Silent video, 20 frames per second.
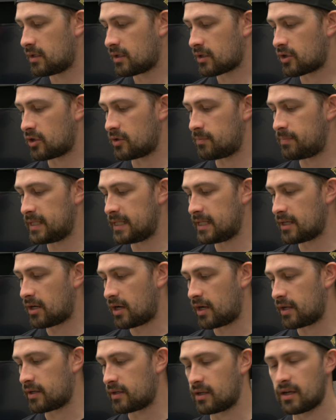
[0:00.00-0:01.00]
could be
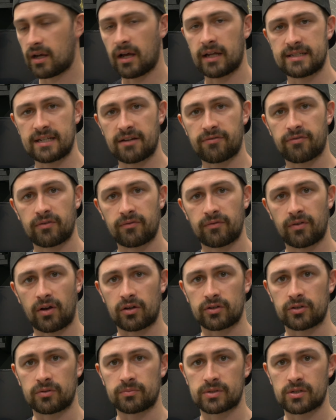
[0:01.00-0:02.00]
on a different
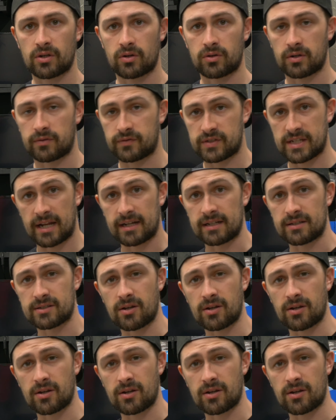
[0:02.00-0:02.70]
volume sort of setting.